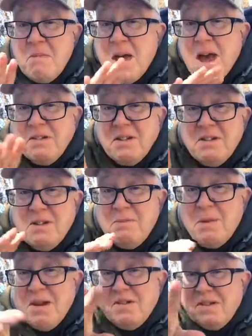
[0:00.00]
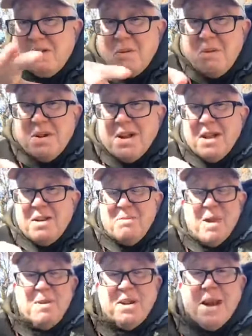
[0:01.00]
Acids and bases going together,
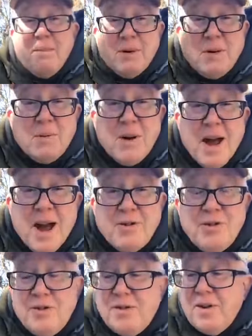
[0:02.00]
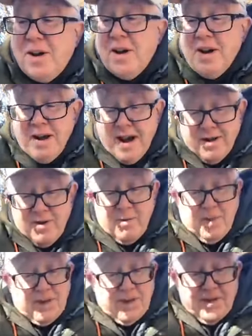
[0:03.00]
maybe chemical reactions. I don't
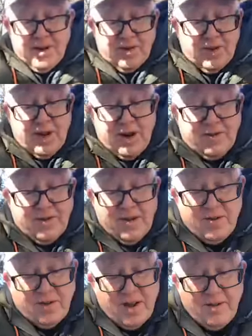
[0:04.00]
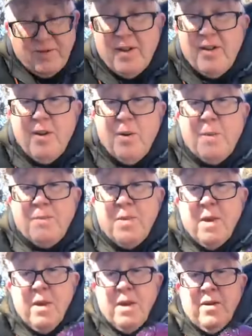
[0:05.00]
know, but there's a lot of fun stuff to do.
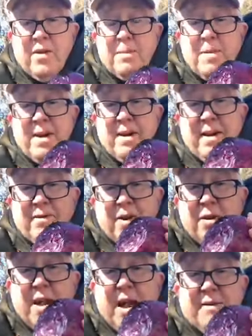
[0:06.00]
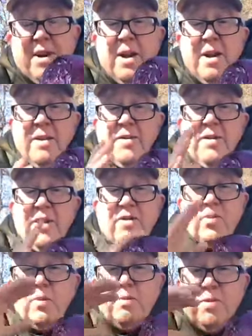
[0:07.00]
So you might, if you don't have it,
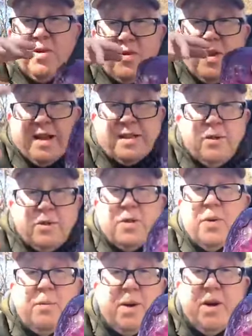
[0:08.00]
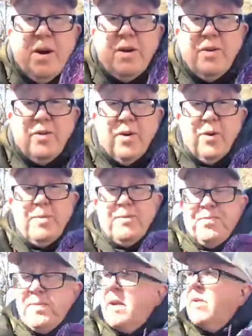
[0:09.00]
this lesson is going to be on YouTube.
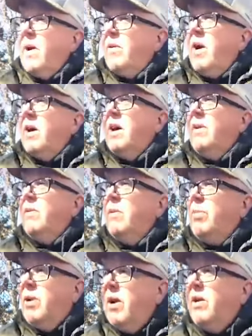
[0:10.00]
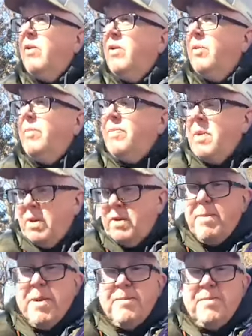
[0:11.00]
Right, Rocky? We'll put it on YouTube.
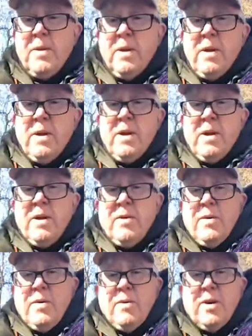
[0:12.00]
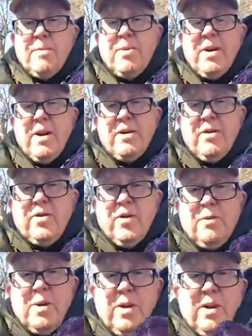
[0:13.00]
Come here. We're going to put it on
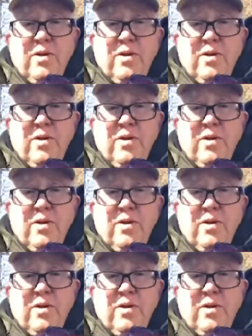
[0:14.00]
YouTube.